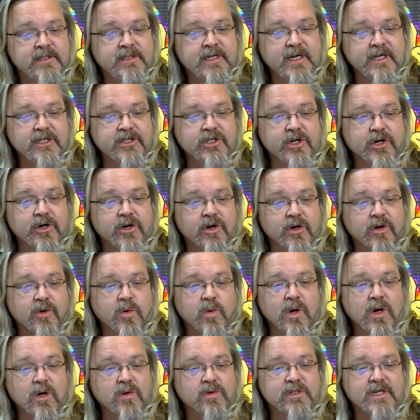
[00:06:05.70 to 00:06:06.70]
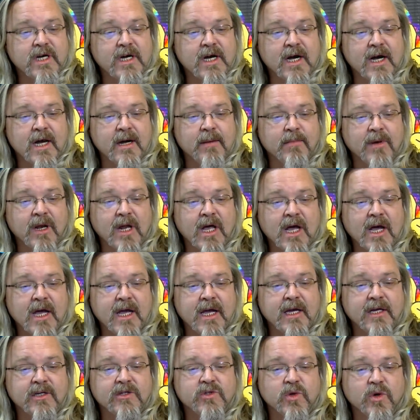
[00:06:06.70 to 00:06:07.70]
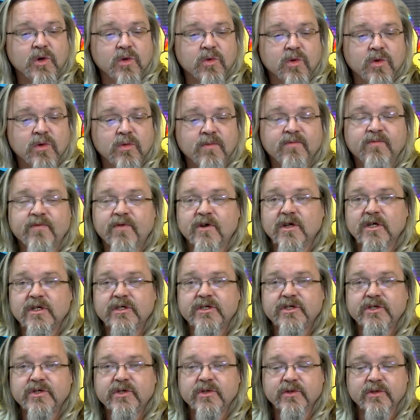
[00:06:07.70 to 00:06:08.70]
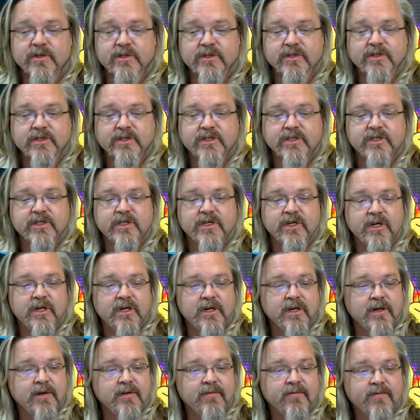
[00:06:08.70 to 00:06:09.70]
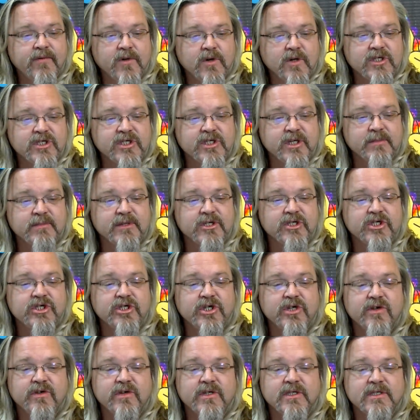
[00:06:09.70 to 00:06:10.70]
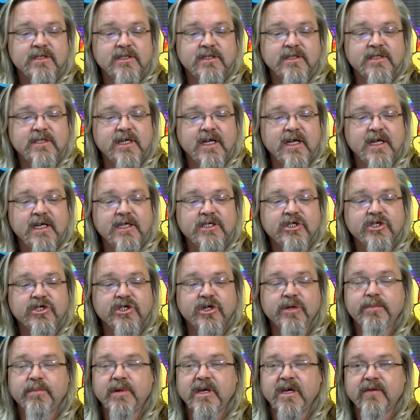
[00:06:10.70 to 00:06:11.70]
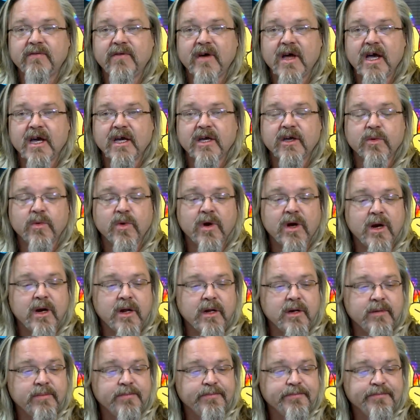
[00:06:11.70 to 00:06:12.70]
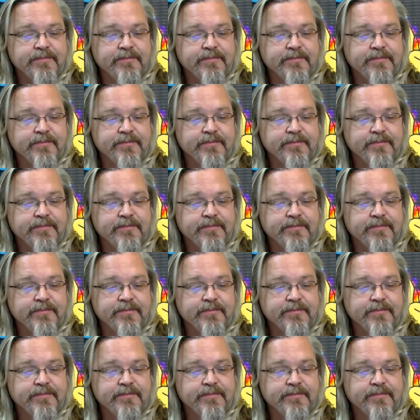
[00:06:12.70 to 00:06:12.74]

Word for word: Teacher, quote, I'm lying to a room full of students. Fukushima should, city should be evacuated.